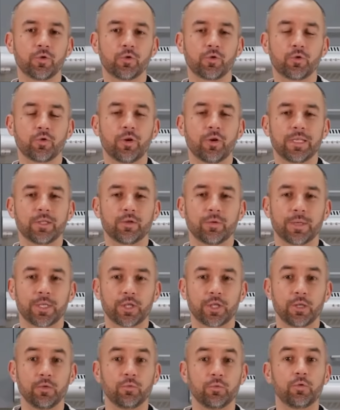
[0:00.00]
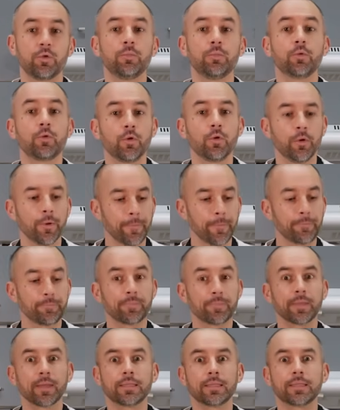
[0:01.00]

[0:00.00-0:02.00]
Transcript: they are typically added into the